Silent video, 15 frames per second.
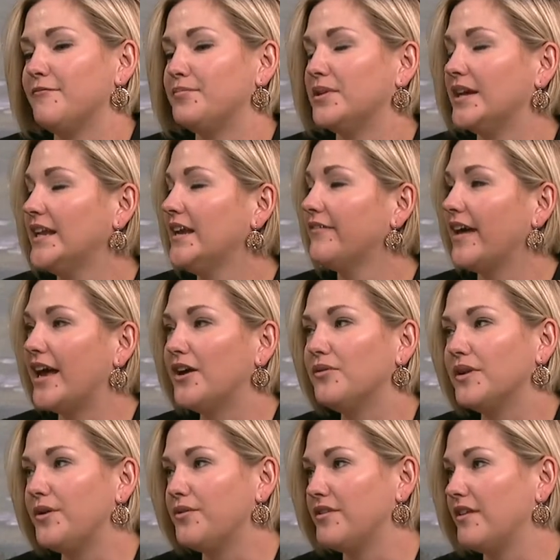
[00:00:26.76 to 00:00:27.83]
plenty of
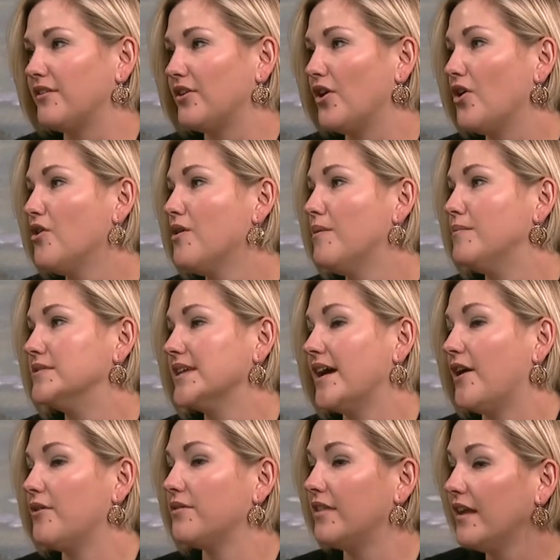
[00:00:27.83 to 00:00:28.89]
equity within their homes
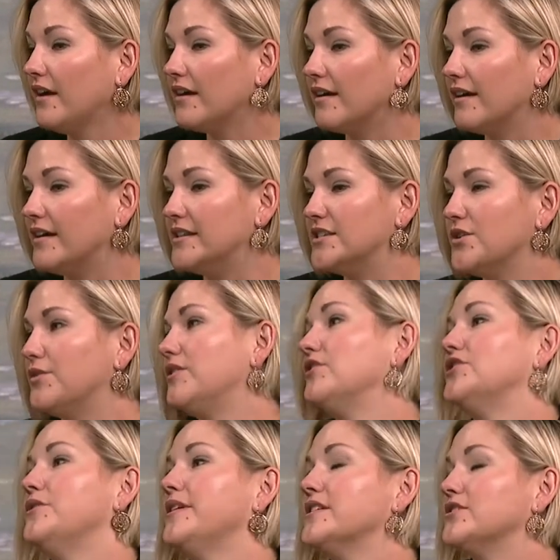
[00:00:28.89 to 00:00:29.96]
out there. And so what they're
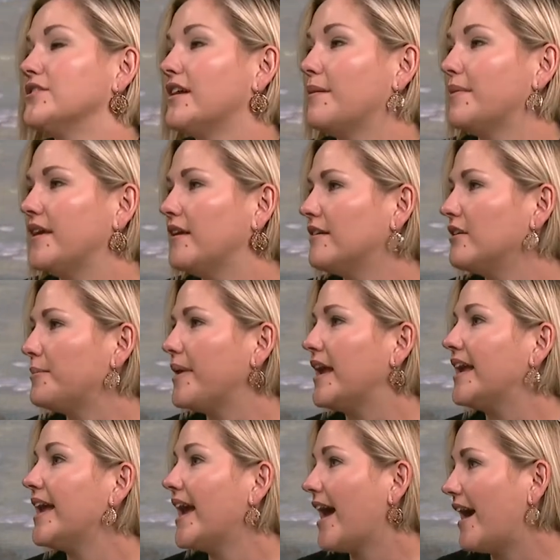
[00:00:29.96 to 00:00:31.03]
doing is they're coming here and they're paying
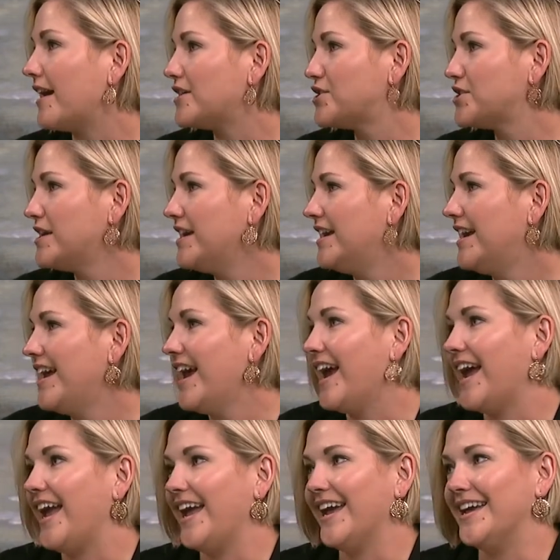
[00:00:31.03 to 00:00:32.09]
cash.
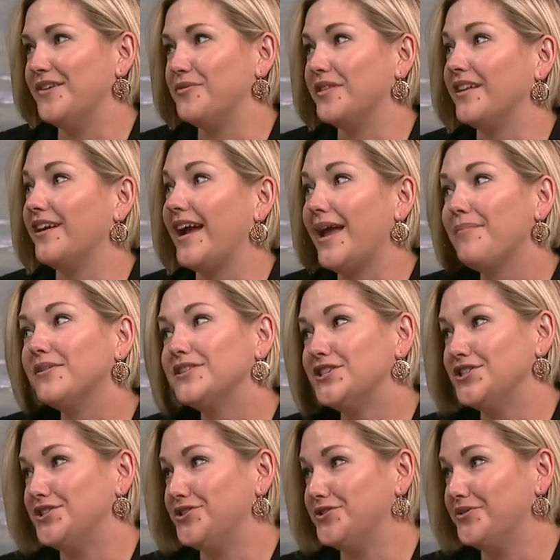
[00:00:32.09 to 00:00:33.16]
And what they're able to
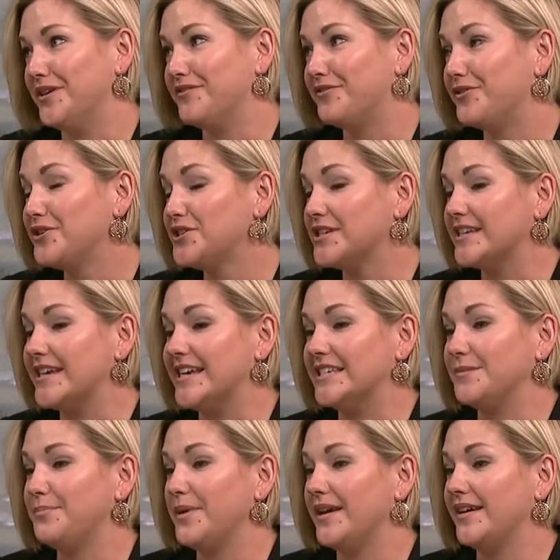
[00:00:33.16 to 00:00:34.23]
do, unfortunately, is
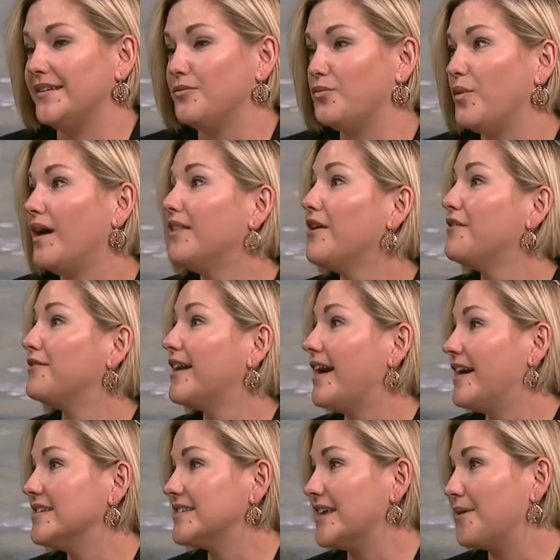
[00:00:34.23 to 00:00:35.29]
bid well over
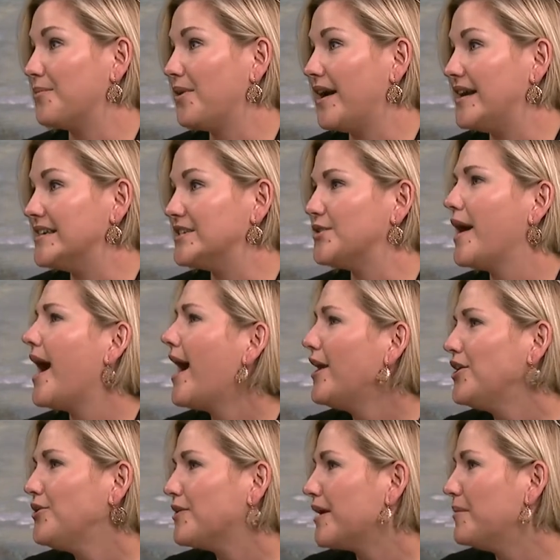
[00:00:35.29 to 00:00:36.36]
asking price. So how do
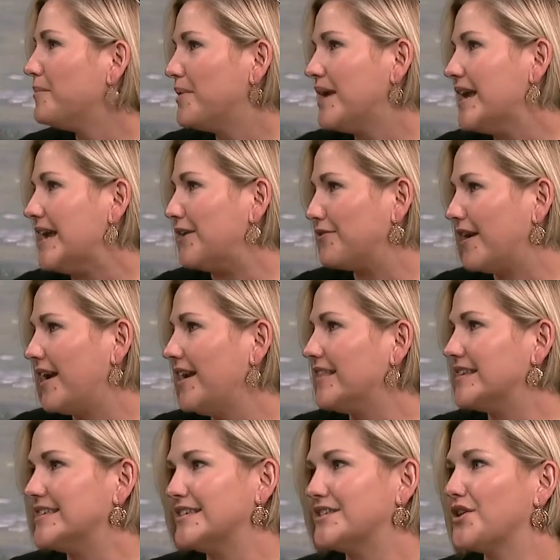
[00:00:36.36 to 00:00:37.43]
you compete, right?
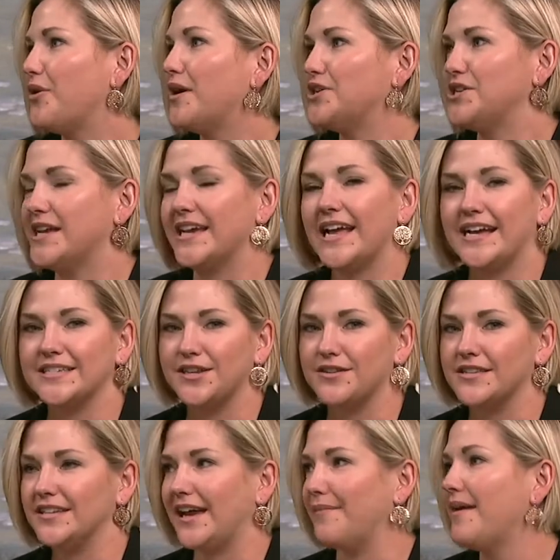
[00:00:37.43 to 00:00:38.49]
This is the question I get asked all the
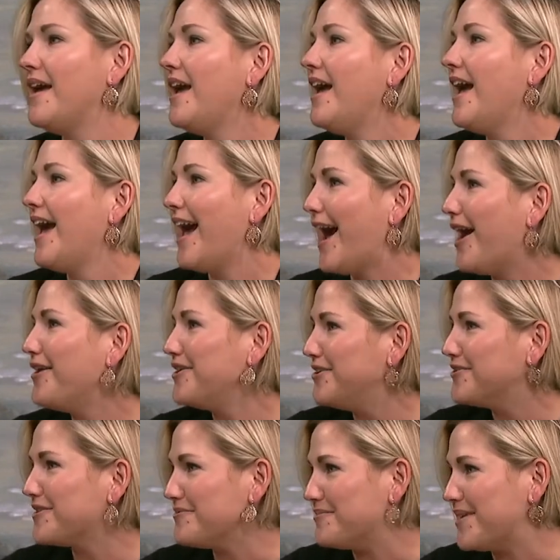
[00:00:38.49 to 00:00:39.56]
time. How do you
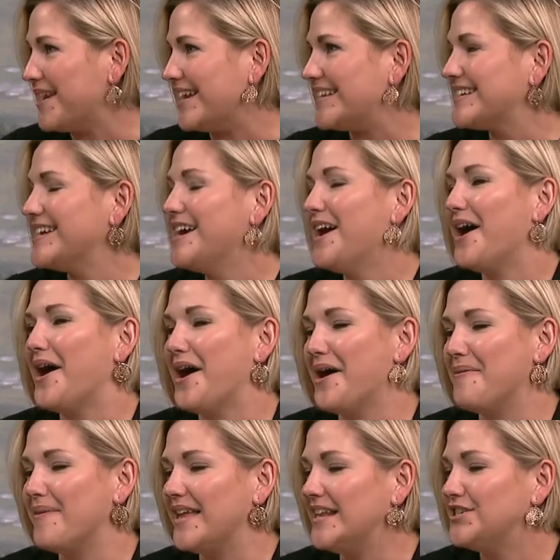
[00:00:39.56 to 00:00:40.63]
compete?
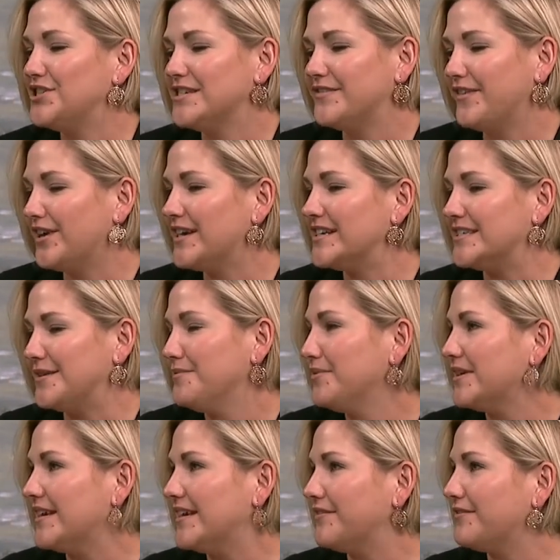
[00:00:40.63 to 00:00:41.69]
And it's just very
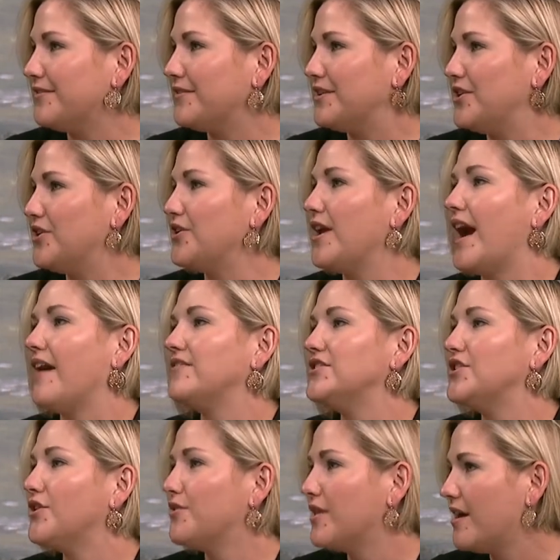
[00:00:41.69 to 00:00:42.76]
simply you have to
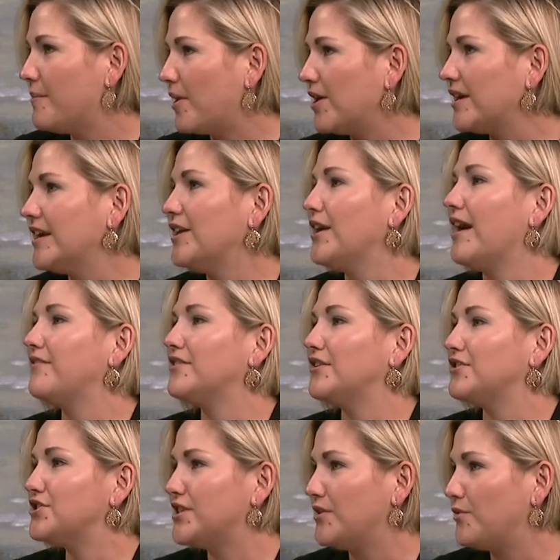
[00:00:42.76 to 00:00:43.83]
know the market, you have to
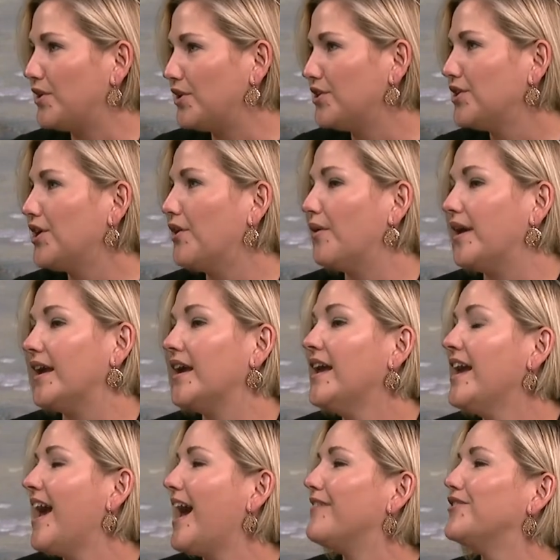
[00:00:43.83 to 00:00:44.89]
understand where you're going,
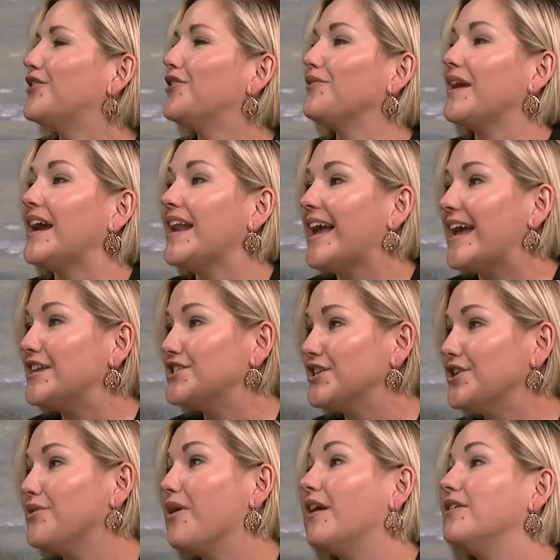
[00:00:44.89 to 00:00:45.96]
have a great agent
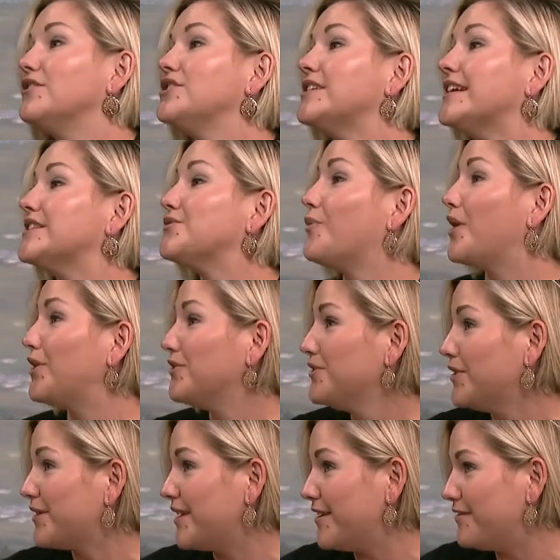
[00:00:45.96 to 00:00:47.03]
who understands what you're
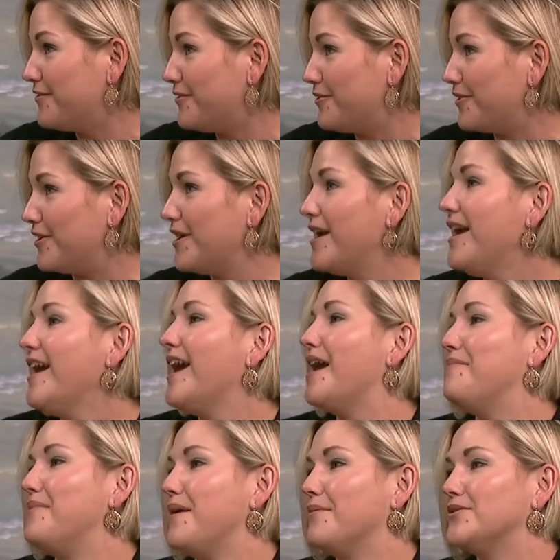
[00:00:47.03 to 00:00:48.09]
looking for, and
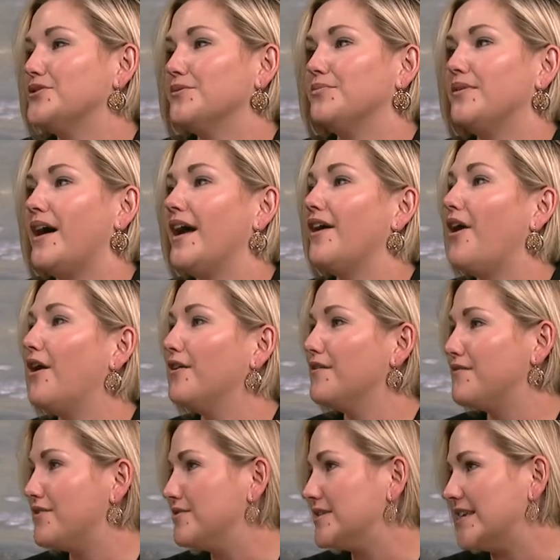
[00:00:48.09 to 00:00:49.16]
be able to apply all
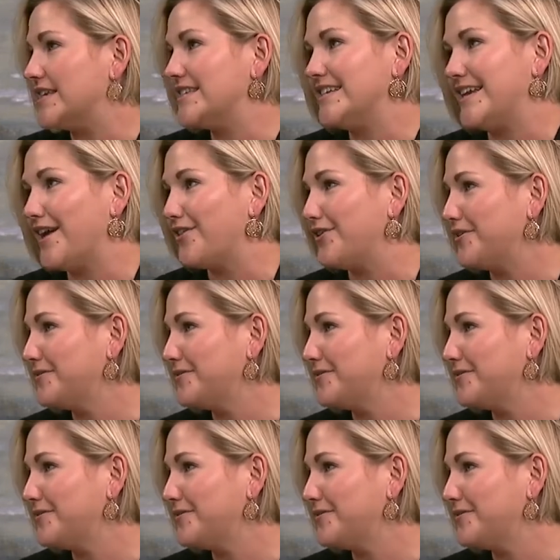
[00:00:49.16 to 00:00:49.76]
of those things together.